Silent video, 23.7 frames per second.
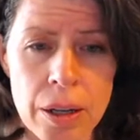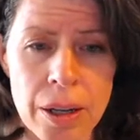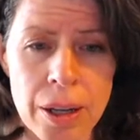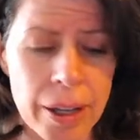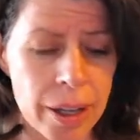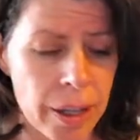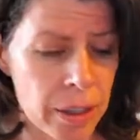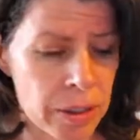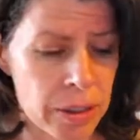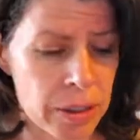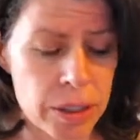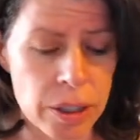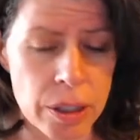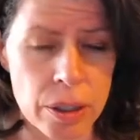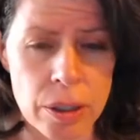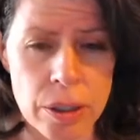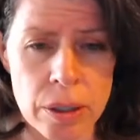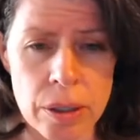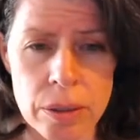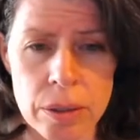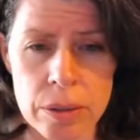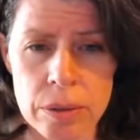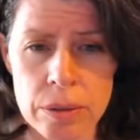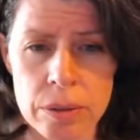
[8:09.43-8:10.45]

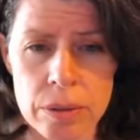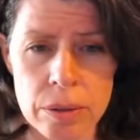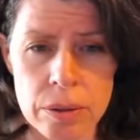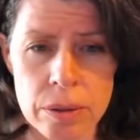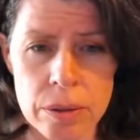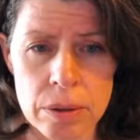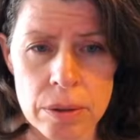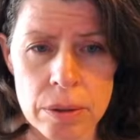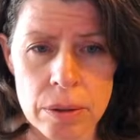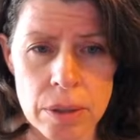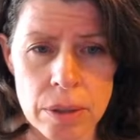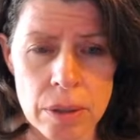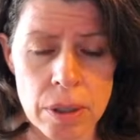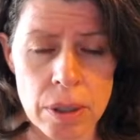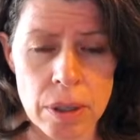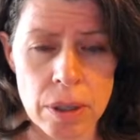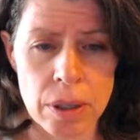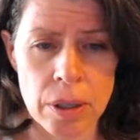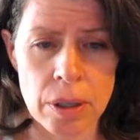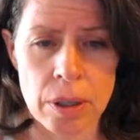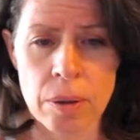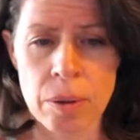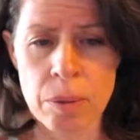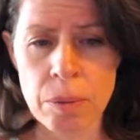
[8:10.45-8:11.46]
Consider
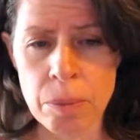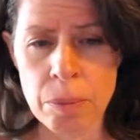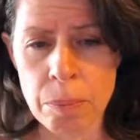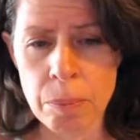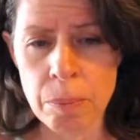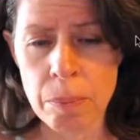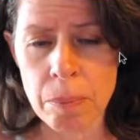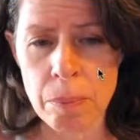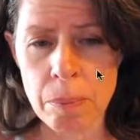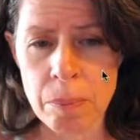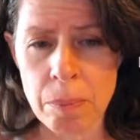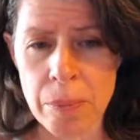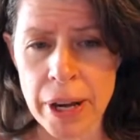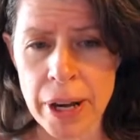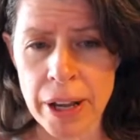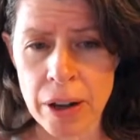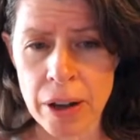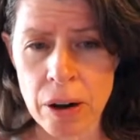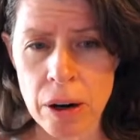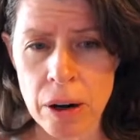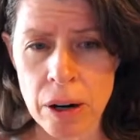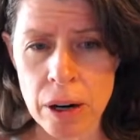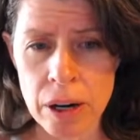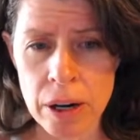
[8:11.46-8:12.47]
my
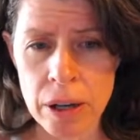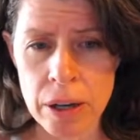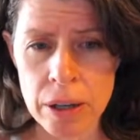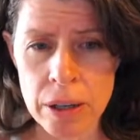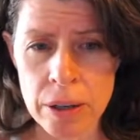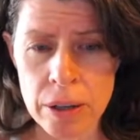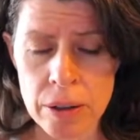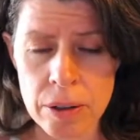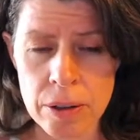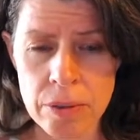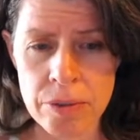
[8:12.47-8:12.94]
car